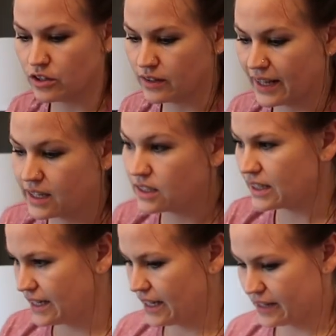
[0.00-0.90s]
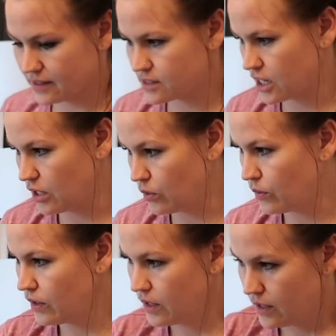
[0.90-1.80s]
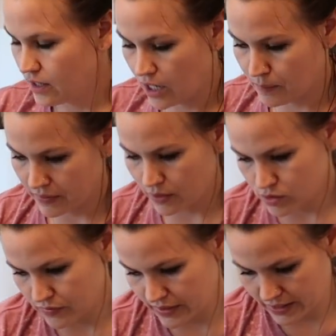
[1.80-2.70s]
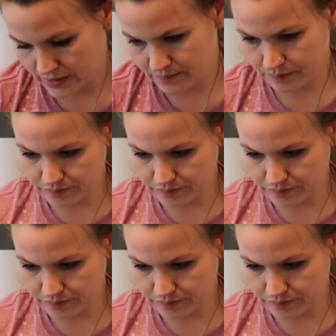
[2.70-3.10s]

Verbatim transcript: during like cleaning. So I'll put those over there.